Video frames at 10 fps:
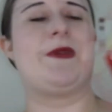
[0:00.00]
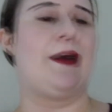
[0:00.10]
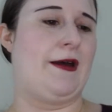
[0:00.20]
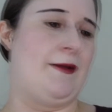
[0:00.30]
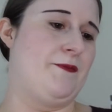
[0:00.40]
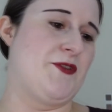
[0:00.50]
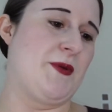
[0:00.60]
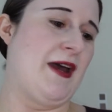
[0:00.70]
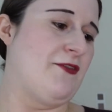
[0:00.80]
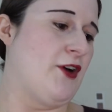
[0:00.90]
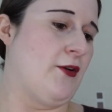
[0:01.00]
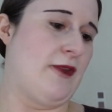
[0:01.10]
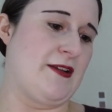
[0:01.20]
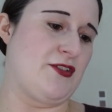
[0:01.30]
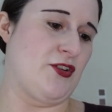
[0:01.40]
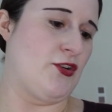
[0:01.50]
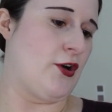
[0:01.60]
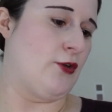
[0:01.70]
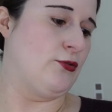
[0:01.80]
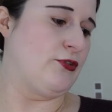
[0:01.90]
So we have got reds and
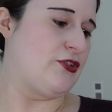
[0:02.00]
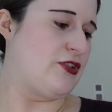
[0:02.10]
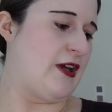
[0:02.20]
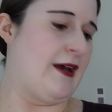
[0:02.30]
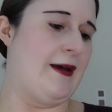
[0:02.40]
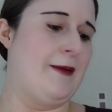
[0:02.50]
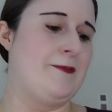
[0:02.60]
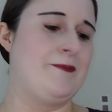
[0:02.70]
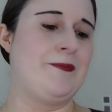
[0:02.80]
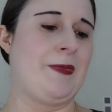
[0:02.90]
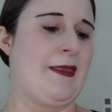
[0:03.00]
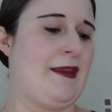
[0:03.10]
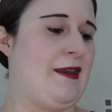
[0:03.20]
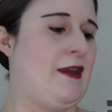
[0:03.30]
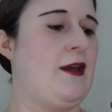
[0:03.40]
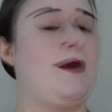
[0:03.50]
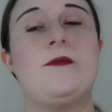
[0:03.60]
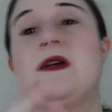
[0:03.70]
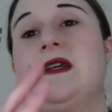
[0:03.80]
golds. But